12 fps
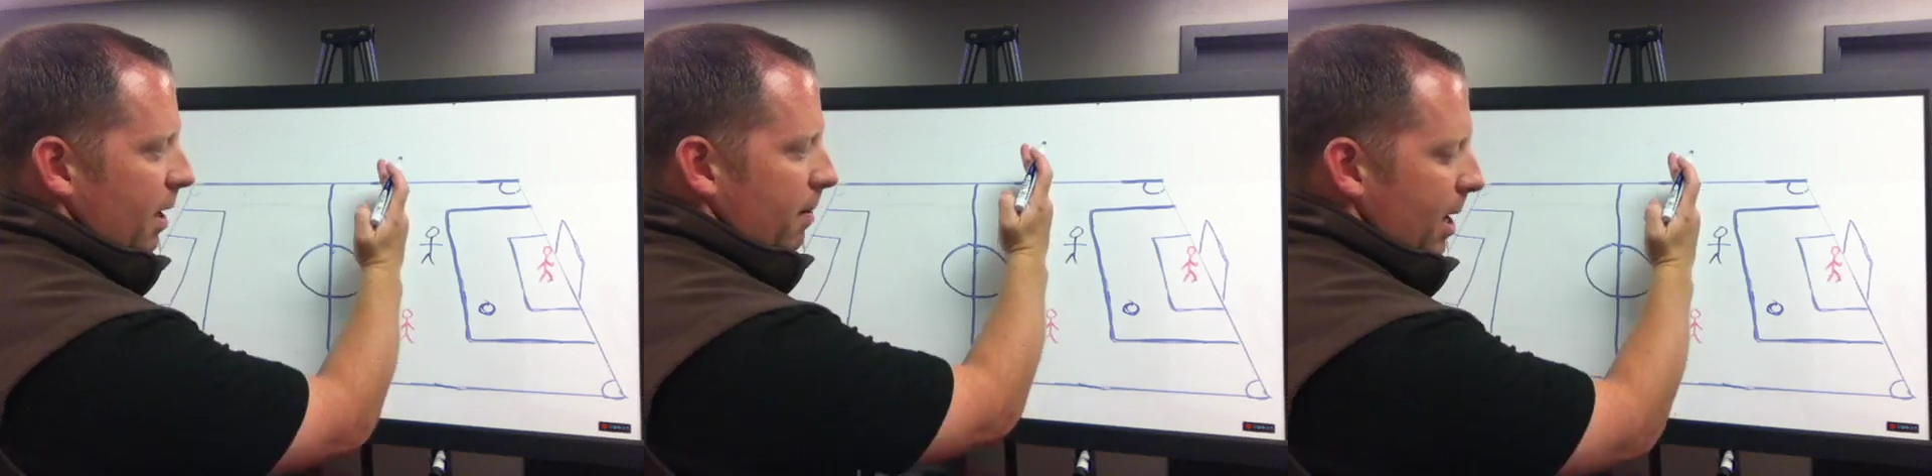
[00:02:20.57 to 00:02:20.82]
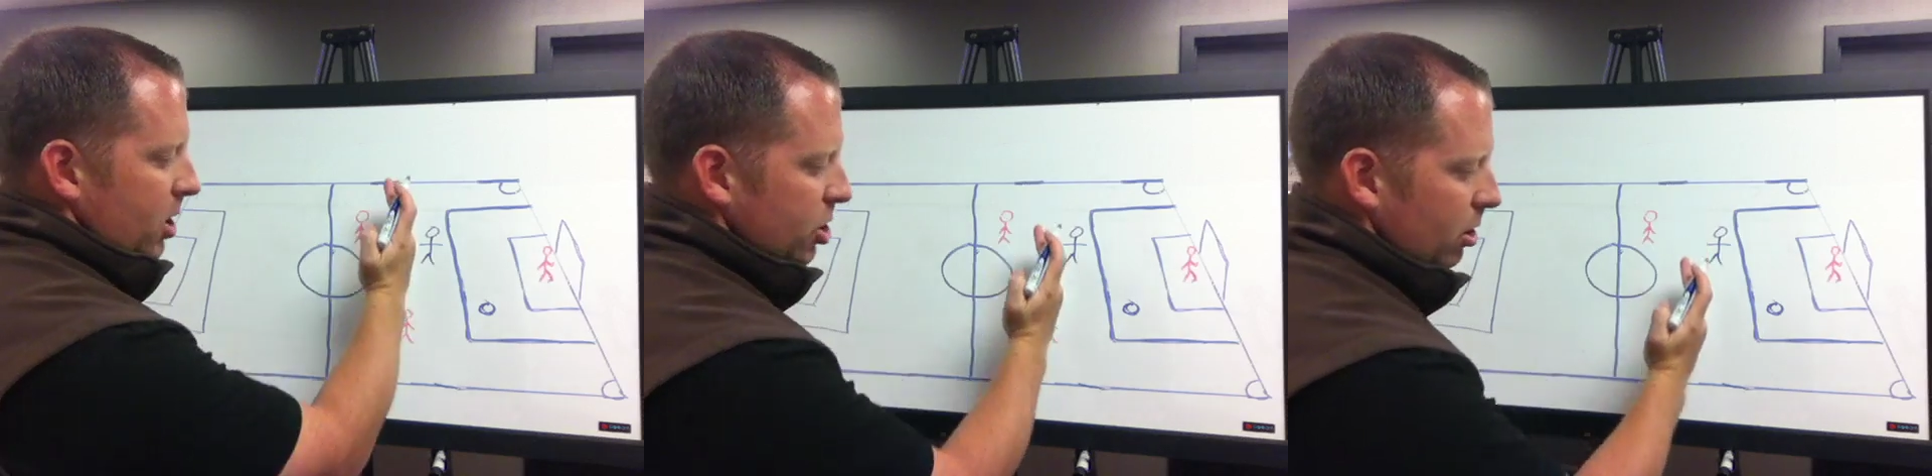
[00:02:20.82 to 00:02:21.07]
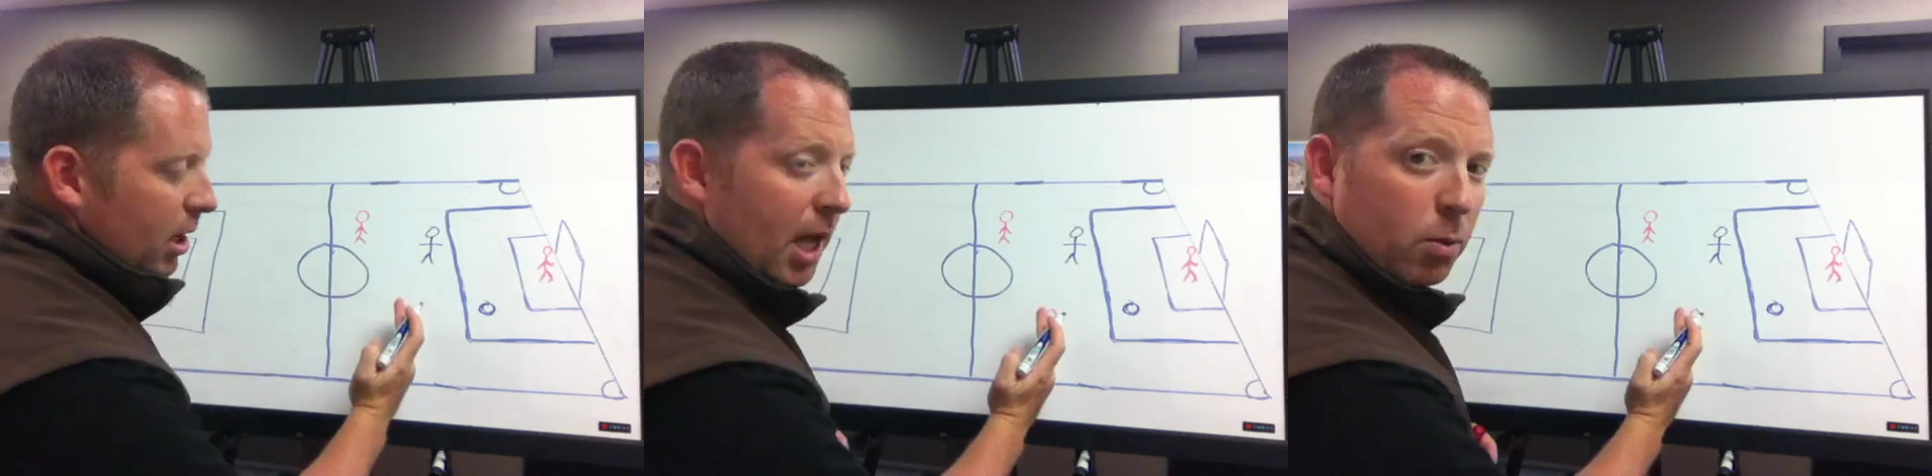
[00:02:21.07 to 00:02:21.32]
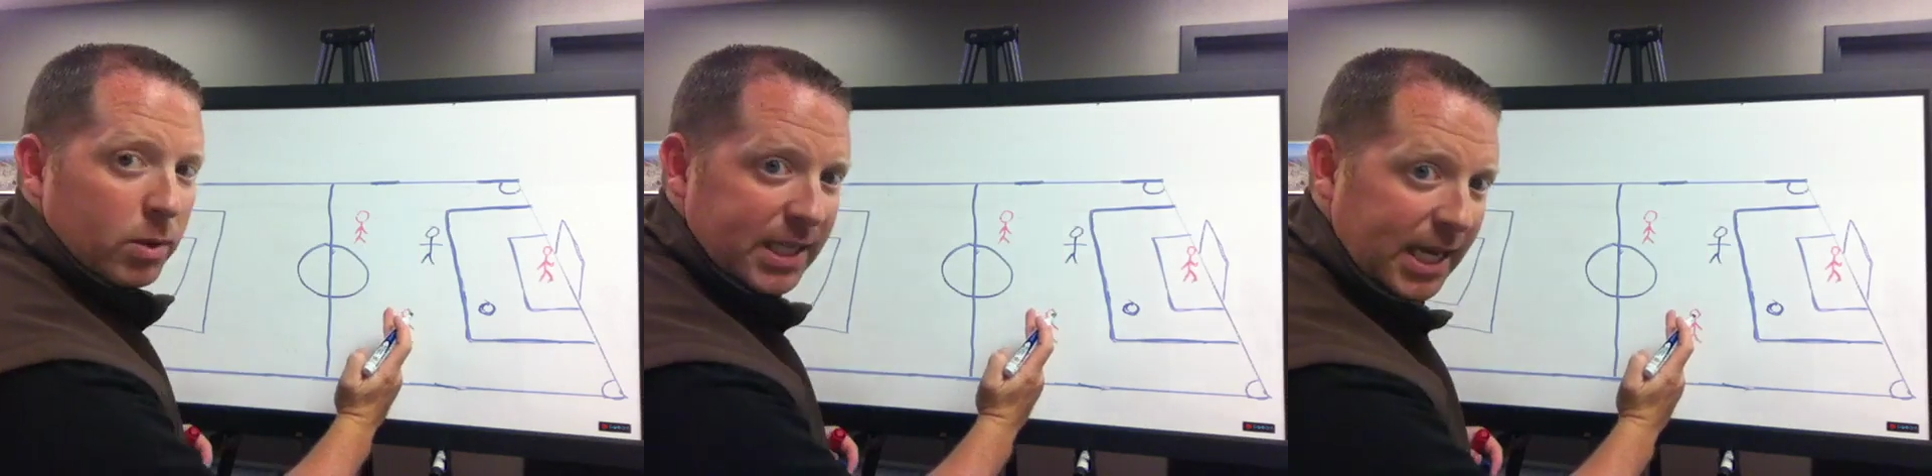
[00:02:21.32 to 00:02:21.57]
the imaginary
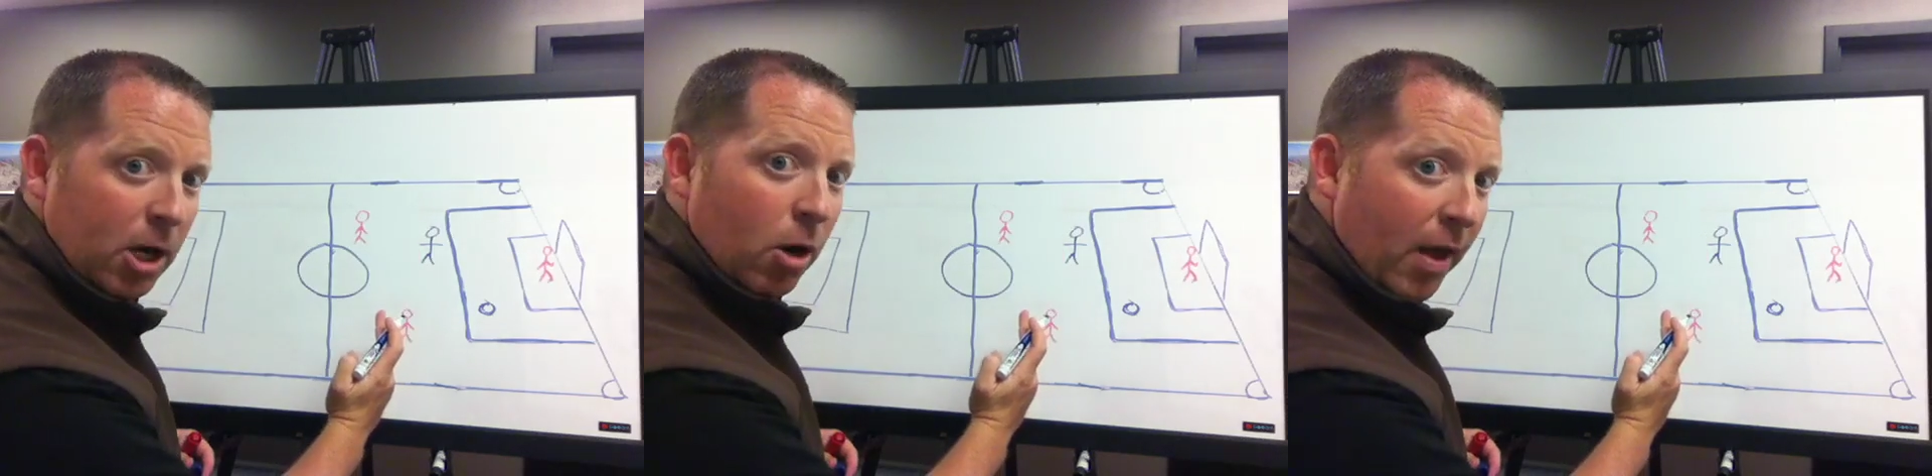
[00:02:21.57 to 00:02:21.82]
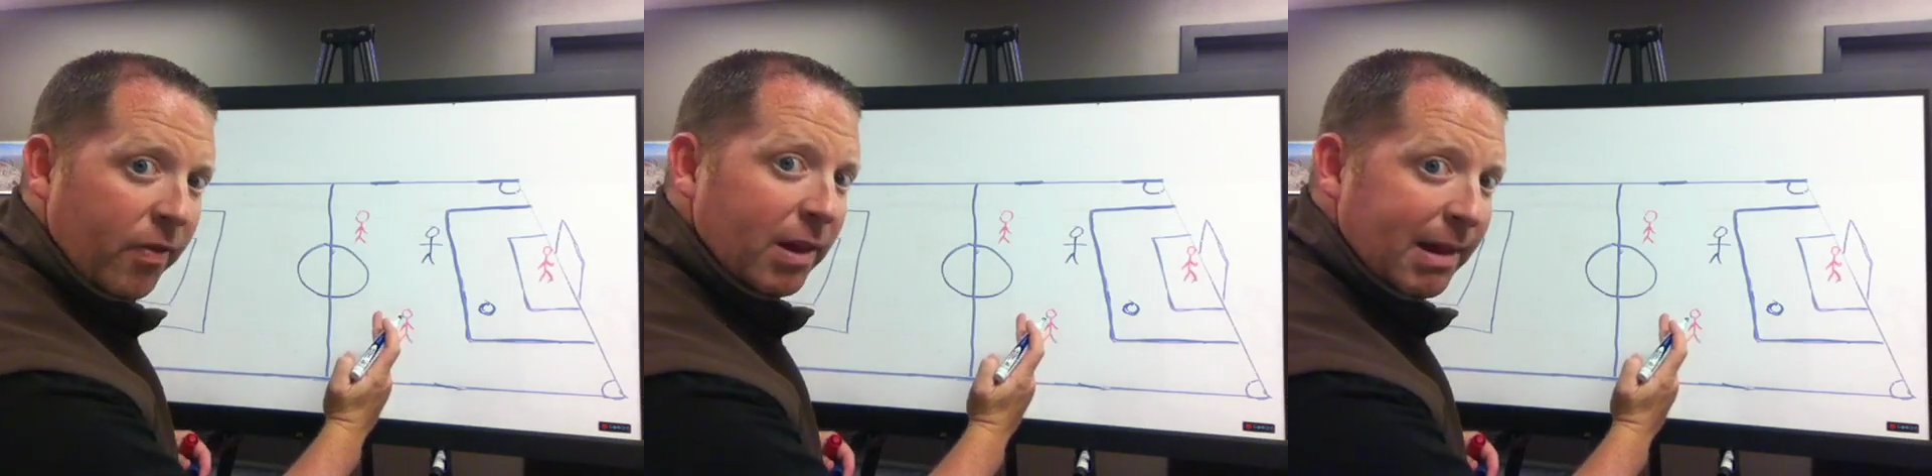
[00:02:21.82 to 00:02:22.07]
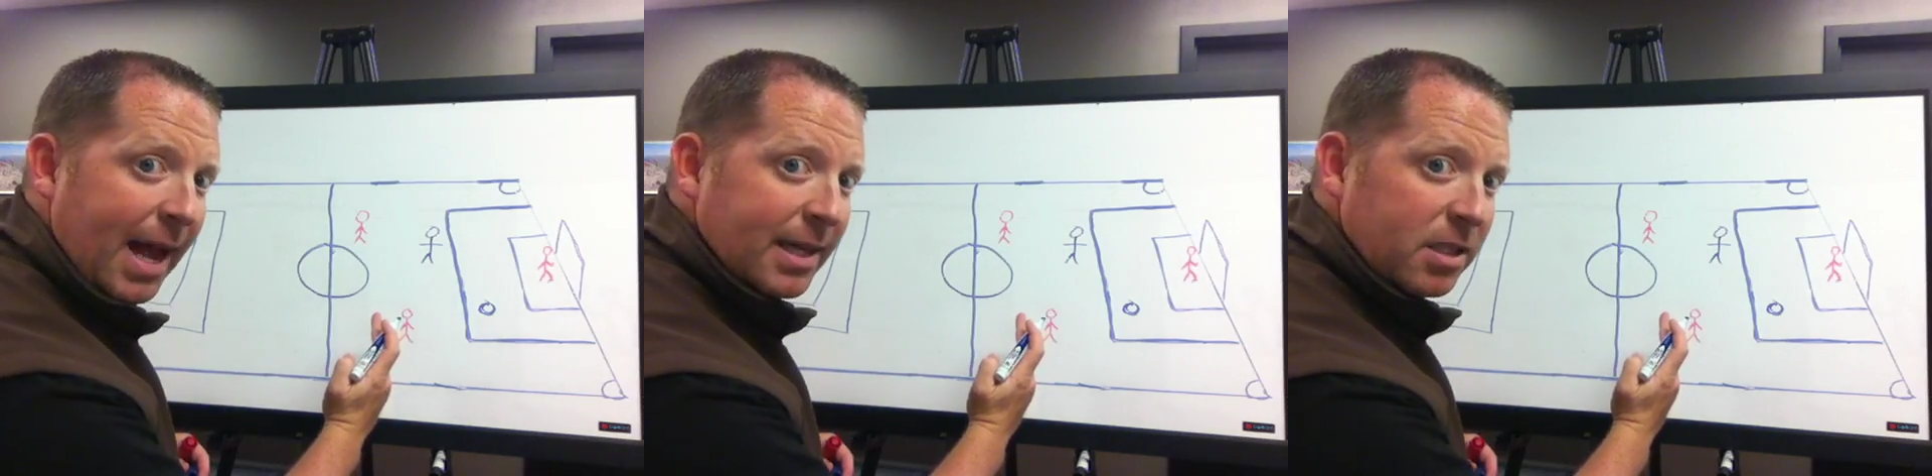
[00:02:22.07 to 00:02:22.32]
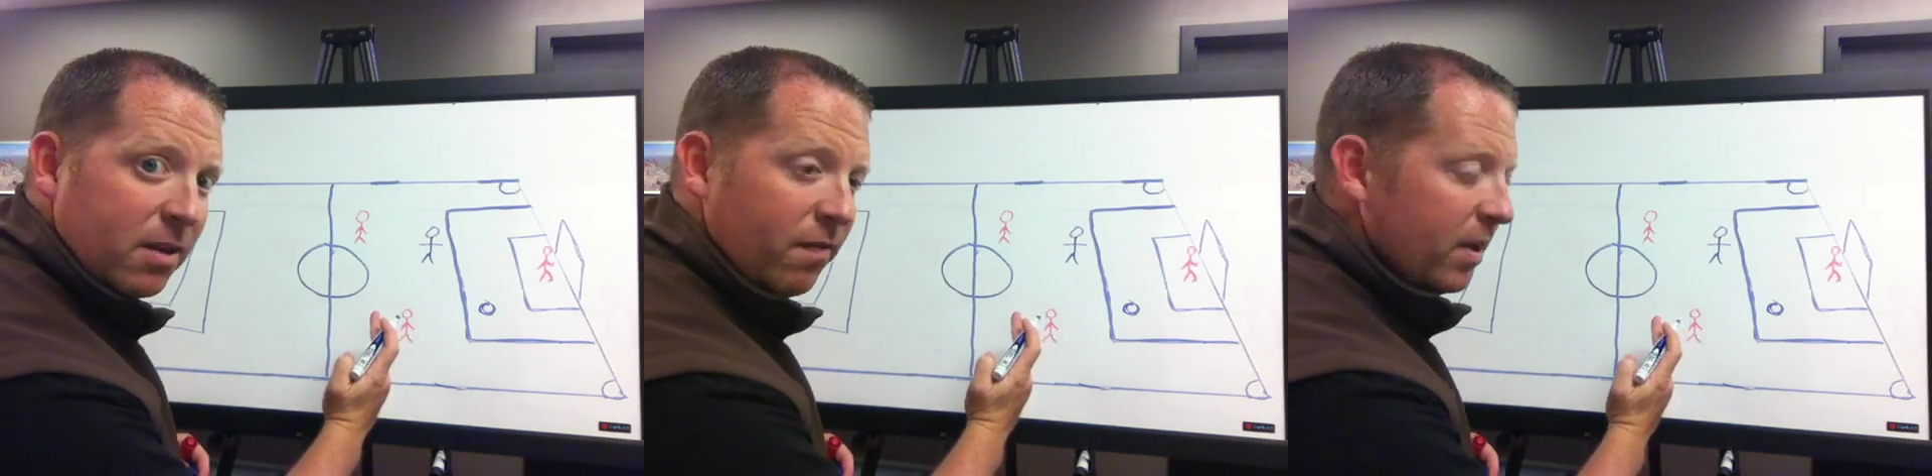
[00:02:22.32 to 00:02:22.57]
line was here at the
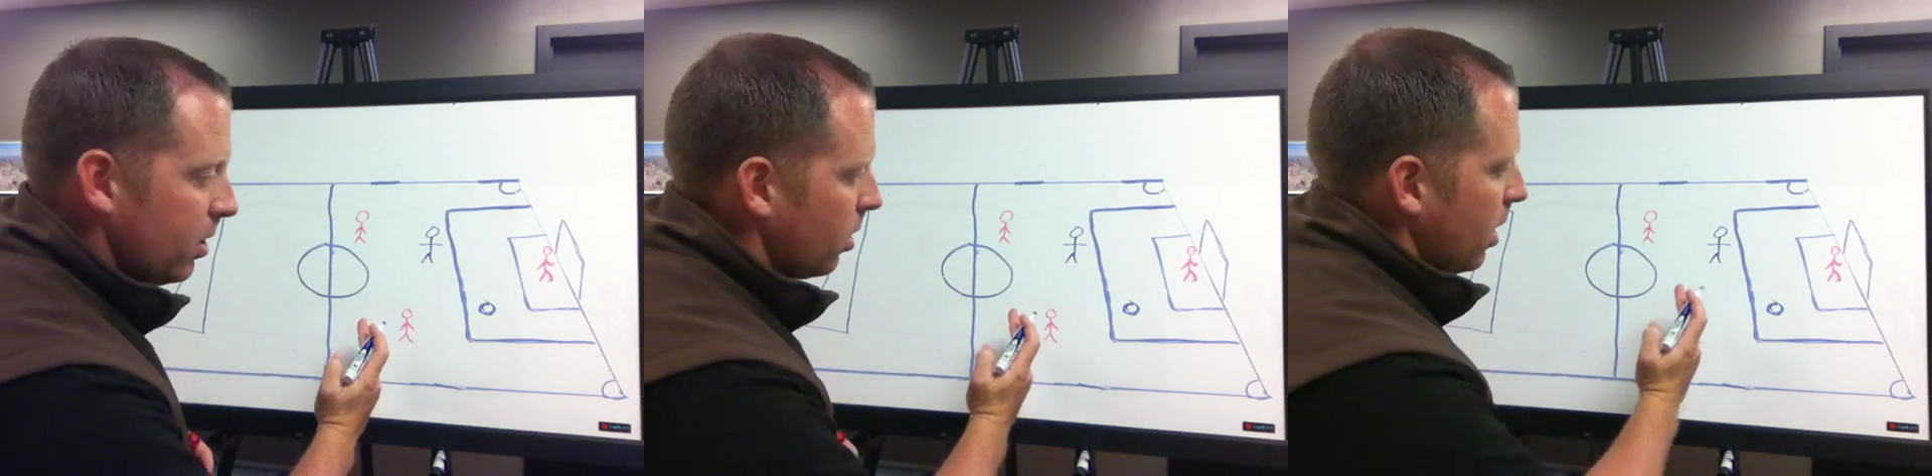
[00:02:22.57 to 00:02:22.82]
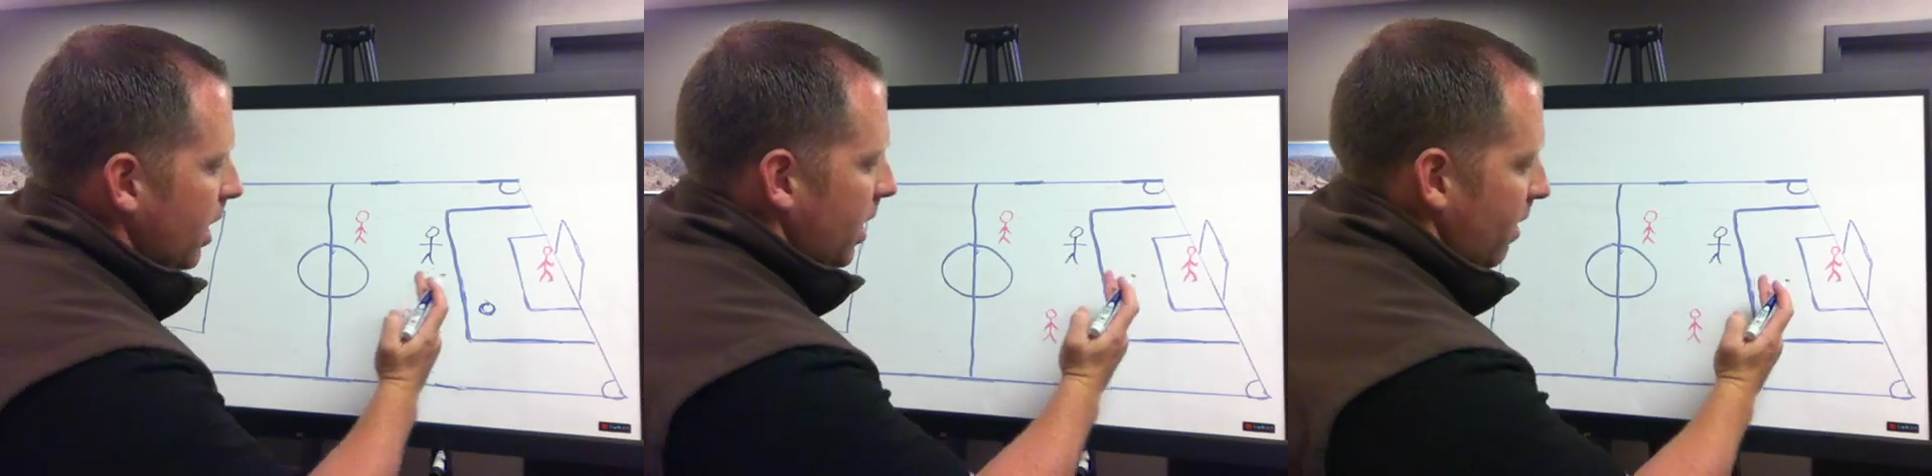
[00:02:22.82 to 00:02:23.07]
last defender.